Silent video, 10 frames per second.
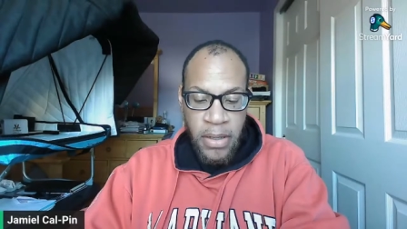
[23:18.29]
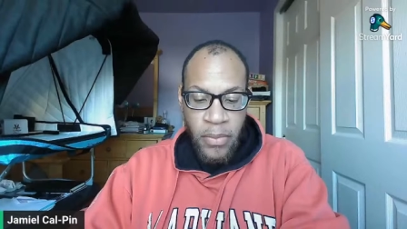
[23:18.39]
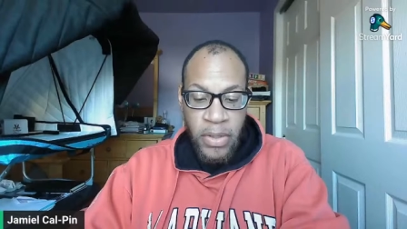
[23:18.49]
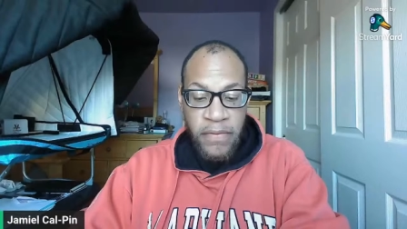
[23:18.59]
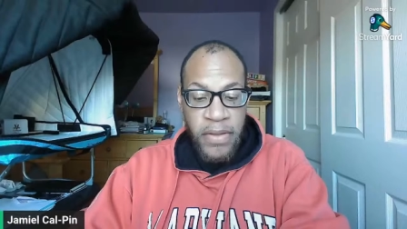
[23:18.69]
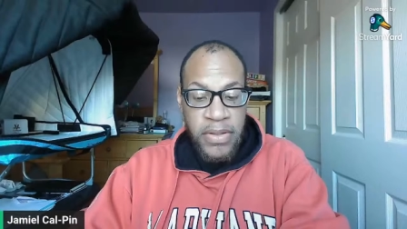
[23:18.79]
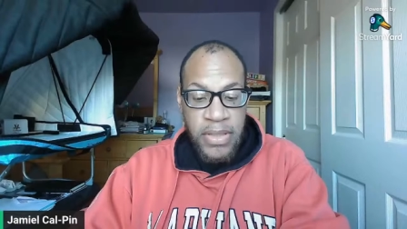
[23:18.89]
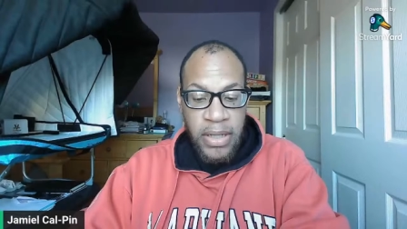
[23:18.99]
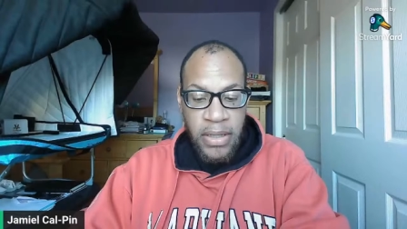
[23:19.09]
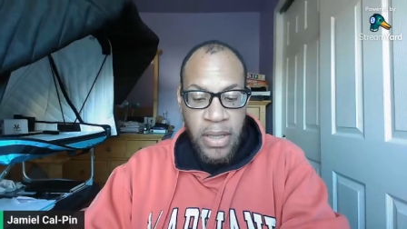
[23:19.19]
what it feels
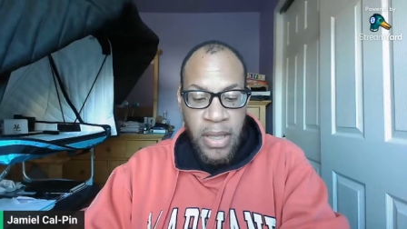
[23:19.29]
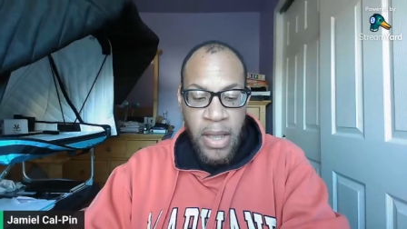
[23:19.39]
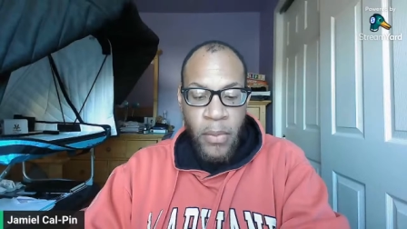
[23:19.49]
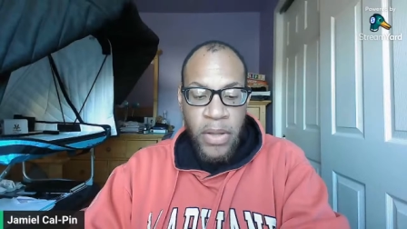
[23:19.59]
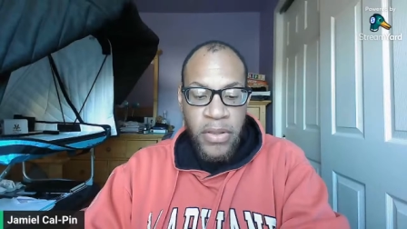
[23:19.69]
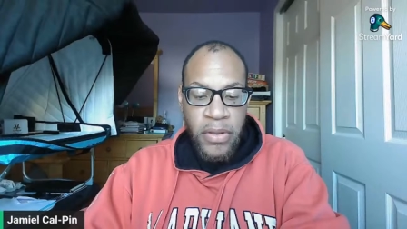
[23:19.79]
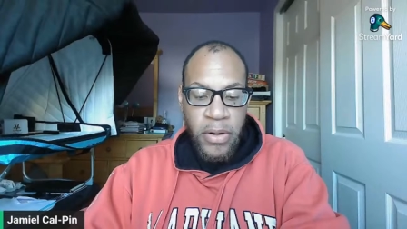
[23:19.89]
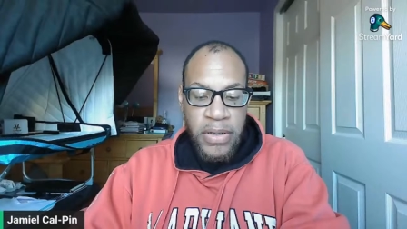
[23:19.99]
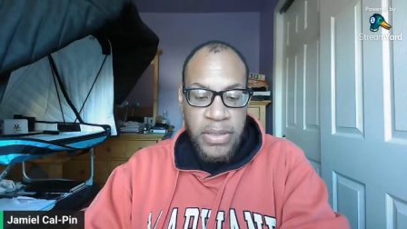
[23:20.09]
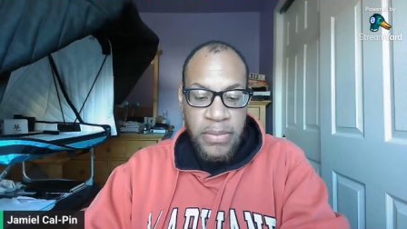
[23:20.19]
like, and whether
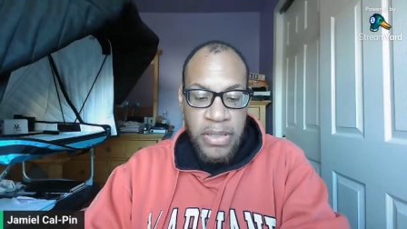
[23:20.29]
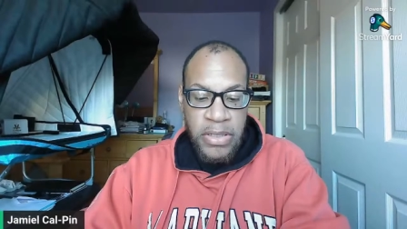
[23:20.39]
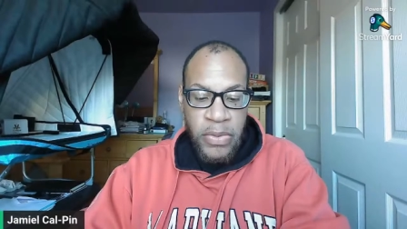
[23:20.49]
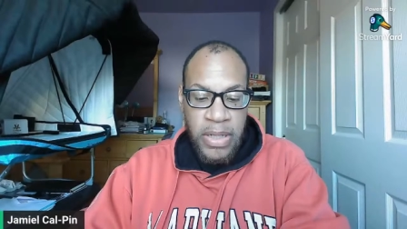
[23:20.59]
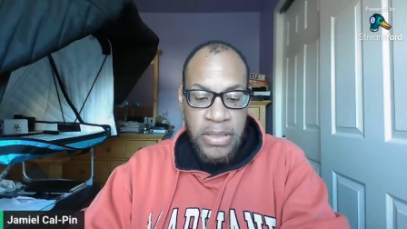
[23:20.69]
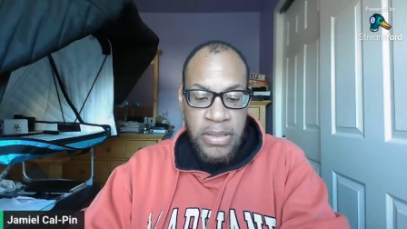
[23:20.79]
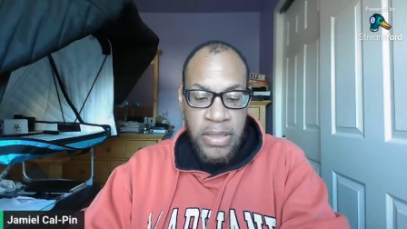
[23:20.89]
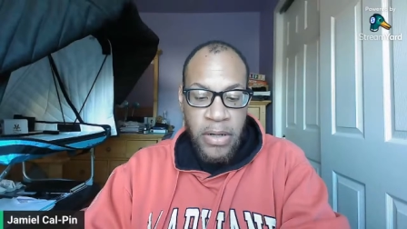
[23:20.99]
there are some situations